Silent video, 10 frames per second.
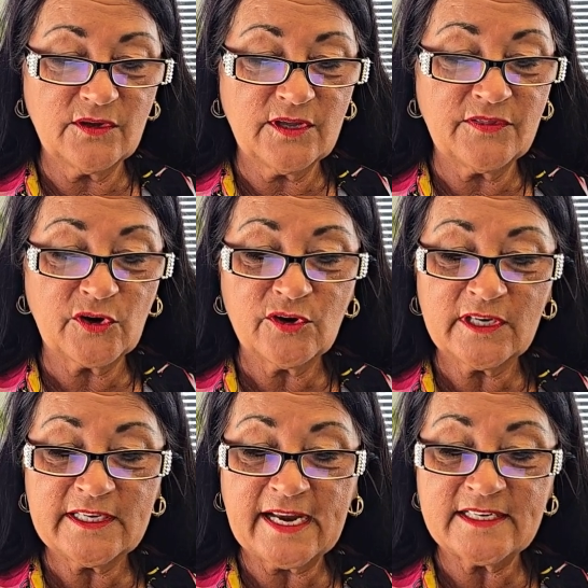in the
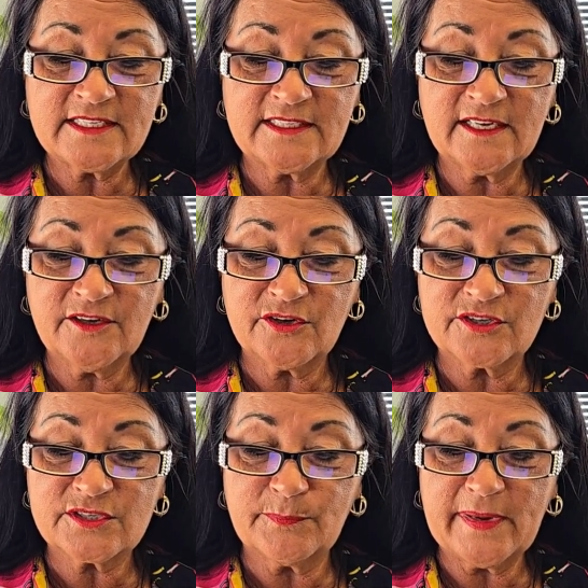early
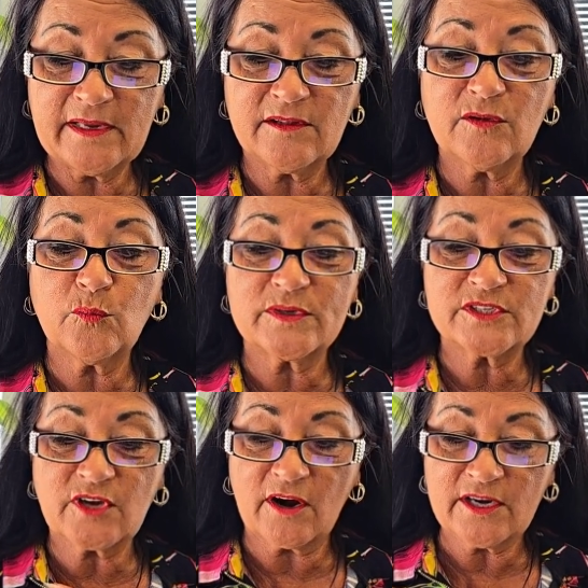1900s, mail was
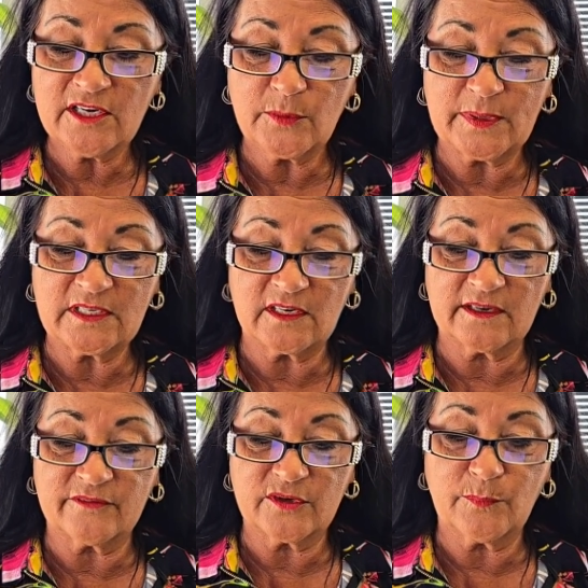starting to be
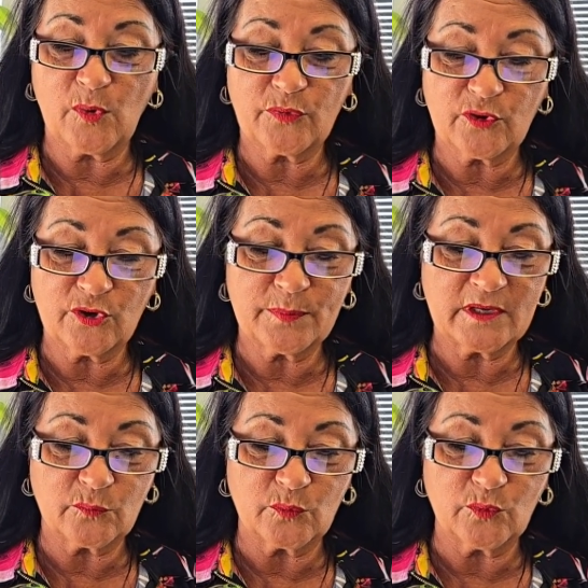delivered, both
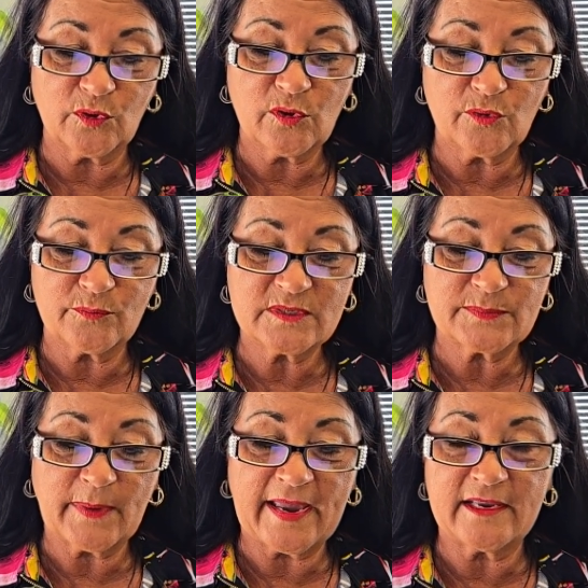urban and rural
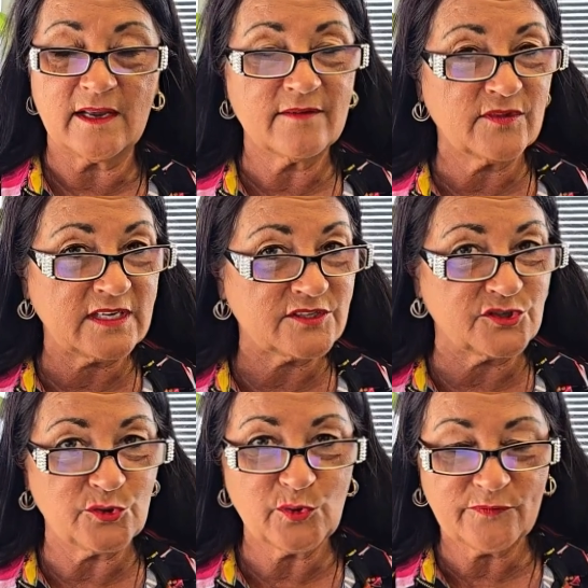homes, by
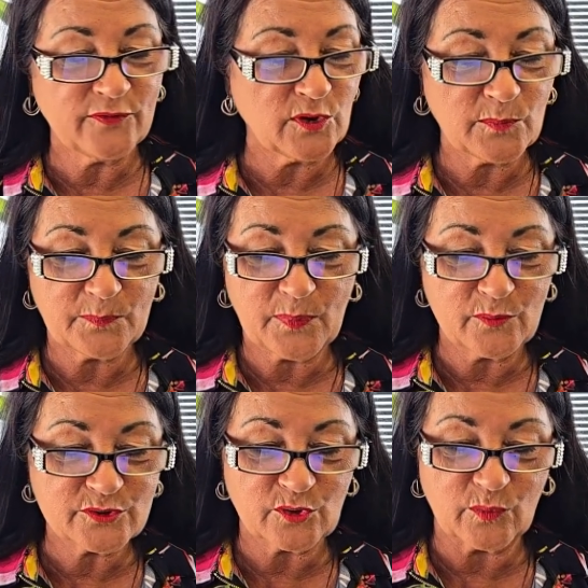these dutiful
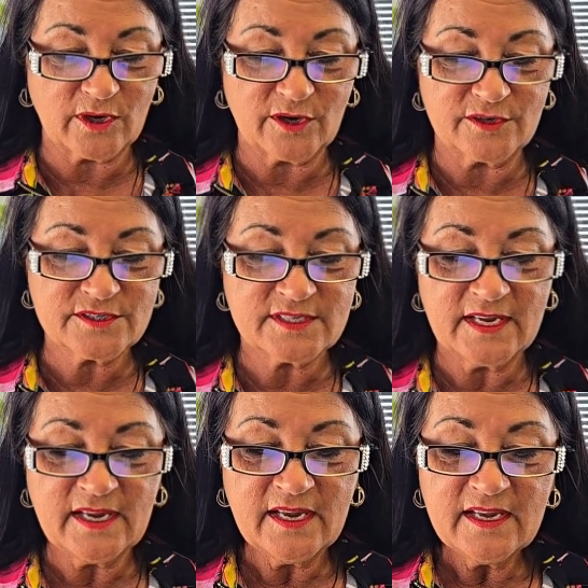postal workers.
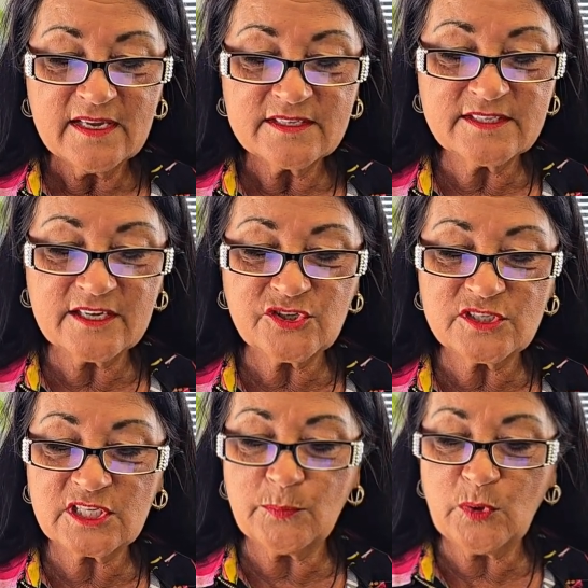Such
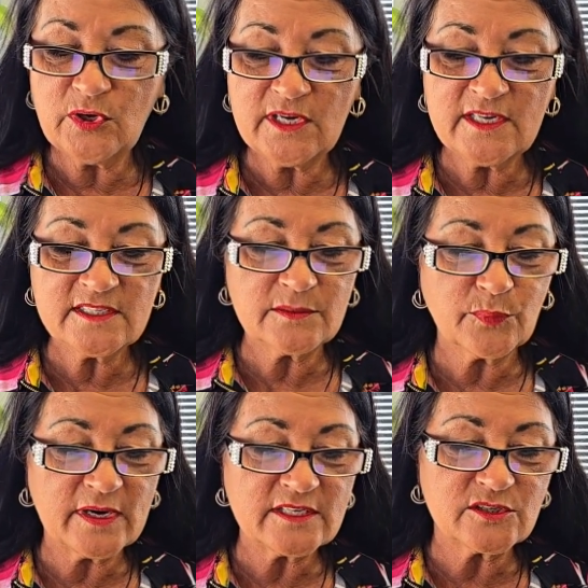as communities
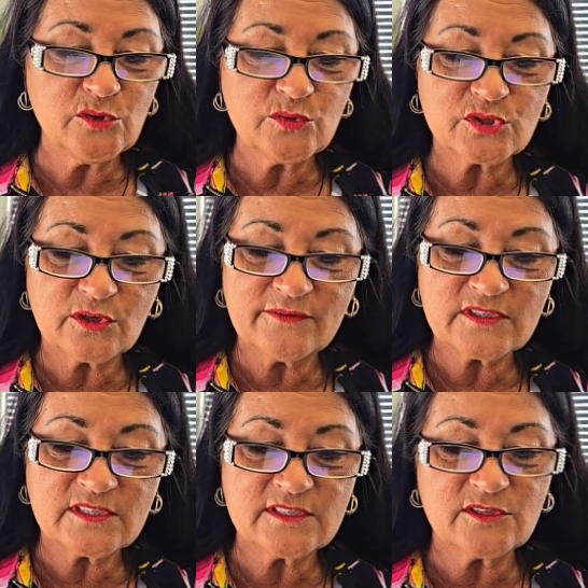embraced new
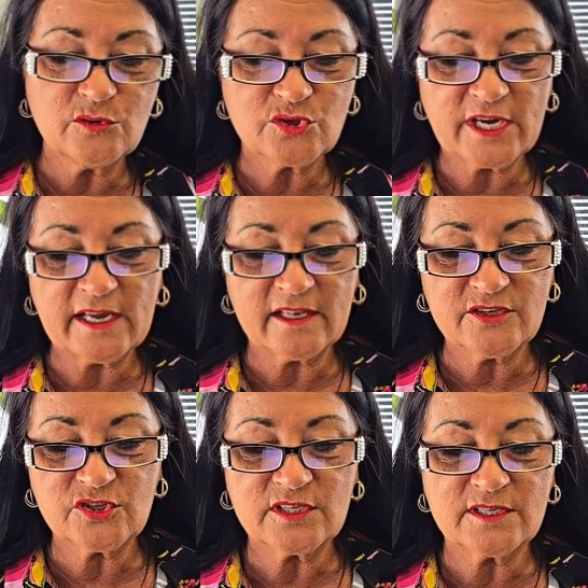services, new
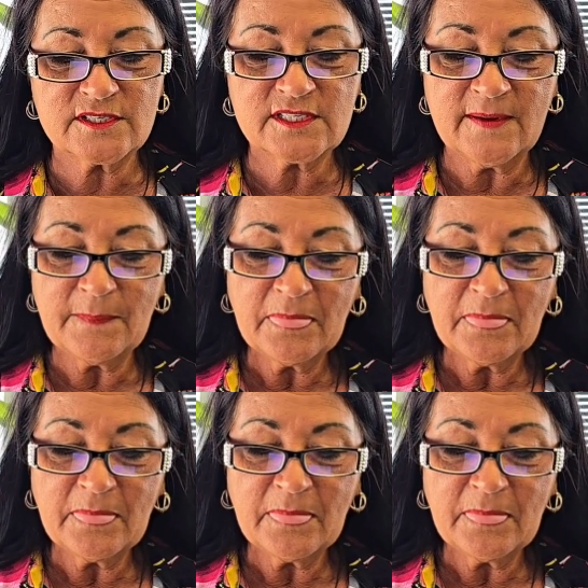challenges.